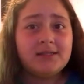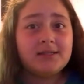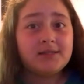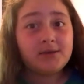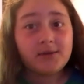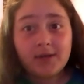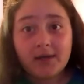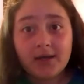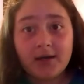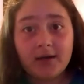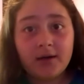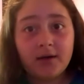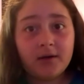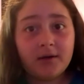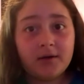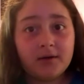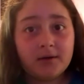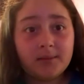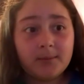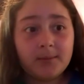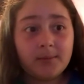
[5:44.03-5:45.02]
So
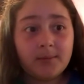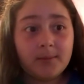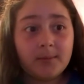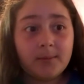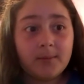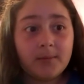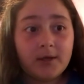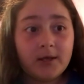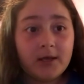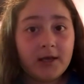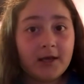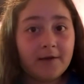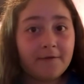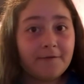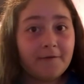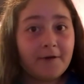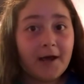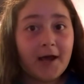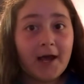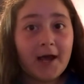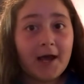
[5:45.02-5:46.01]
yeah,
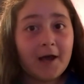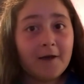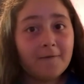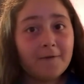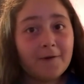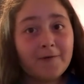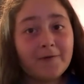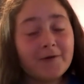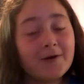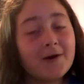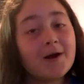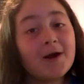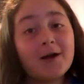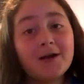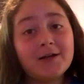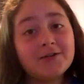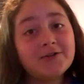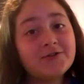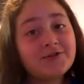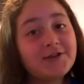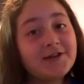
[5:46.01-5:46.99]
if I have over
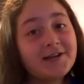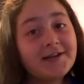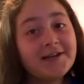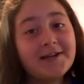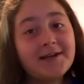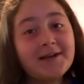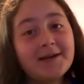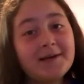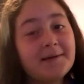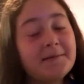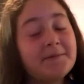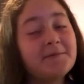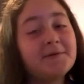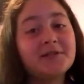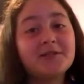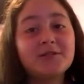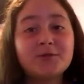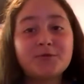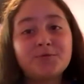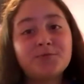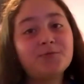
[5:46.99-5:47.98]
100,
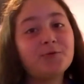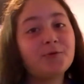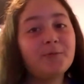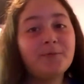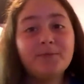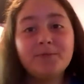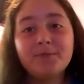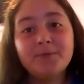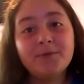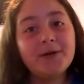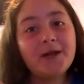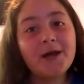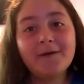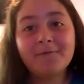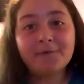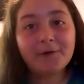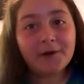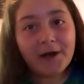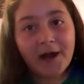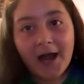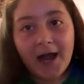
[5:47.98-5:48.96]
which will
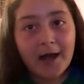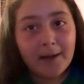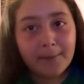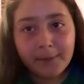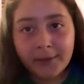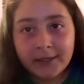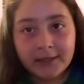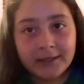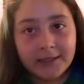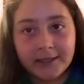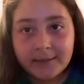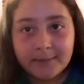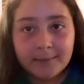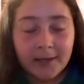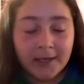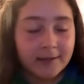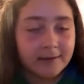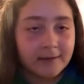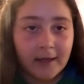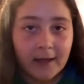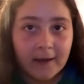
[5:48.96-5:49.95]
never happen in
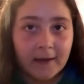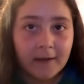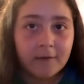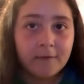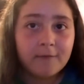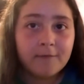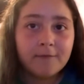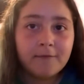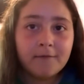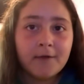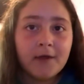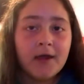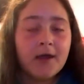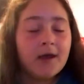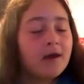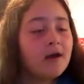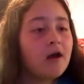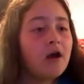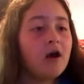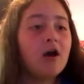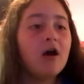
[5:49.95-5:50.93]
my life,
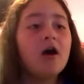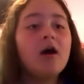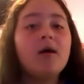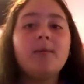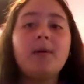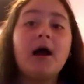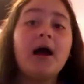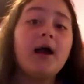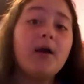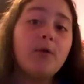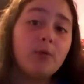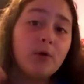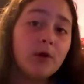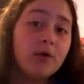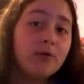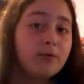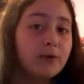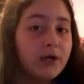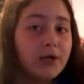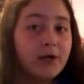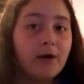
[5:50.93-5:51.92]
I
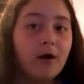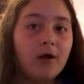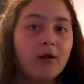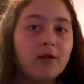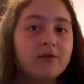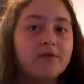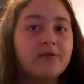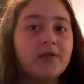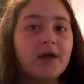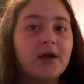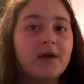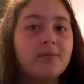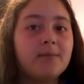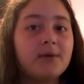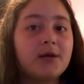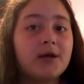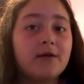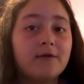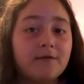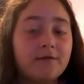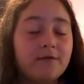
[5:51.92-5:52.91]
will read all of them,
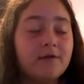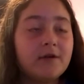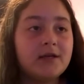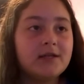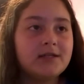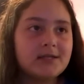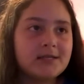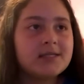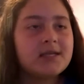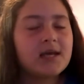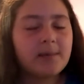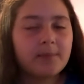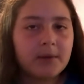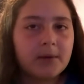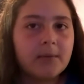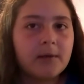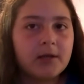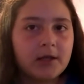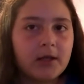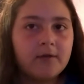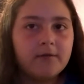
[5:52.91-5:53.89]
but if it does happen
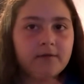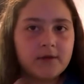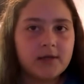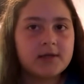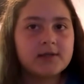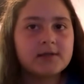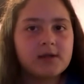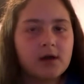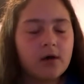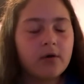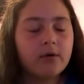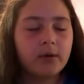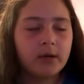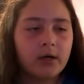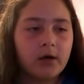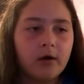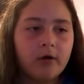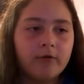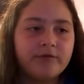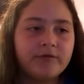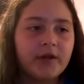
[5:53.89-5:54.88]
in my life, yes, I'll
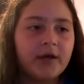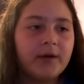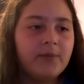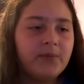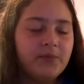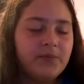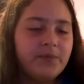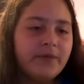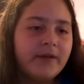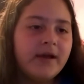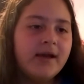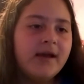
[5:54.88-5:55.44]
read all of them.